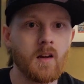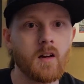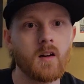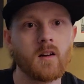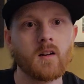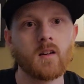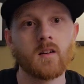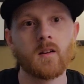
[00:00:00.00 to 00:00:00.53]

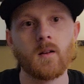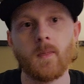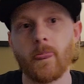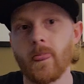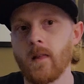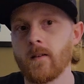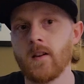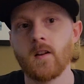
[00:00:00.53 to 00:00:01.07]
my
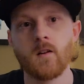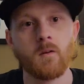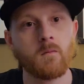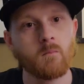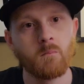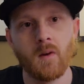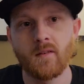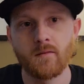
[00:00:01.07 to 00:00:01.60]

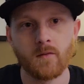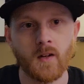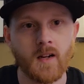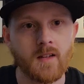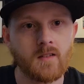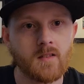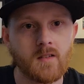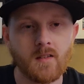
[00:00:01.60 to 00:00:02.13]

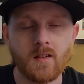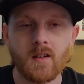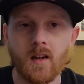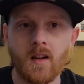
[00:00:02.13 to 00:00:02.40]
friends,